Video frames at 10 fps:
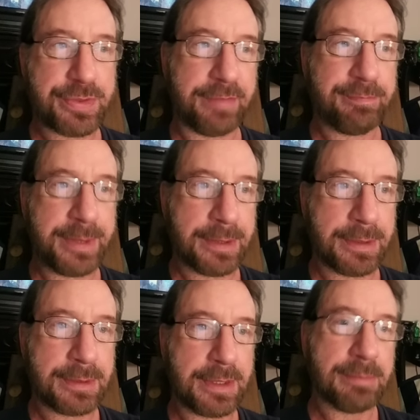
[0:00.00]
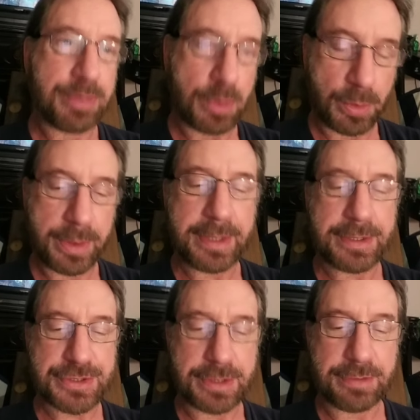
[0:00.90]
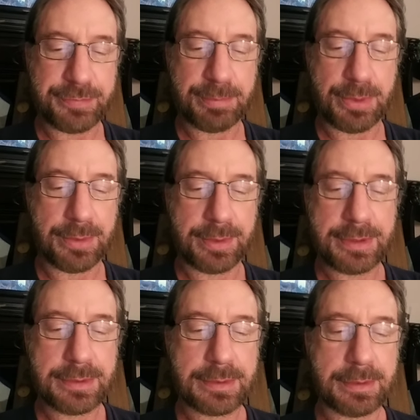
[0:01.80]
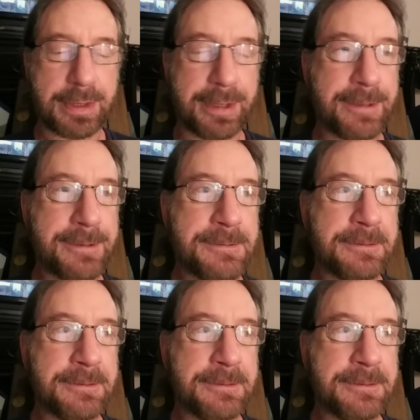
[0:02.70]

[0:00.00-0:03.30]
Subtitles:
I've been employed and self employed, okay?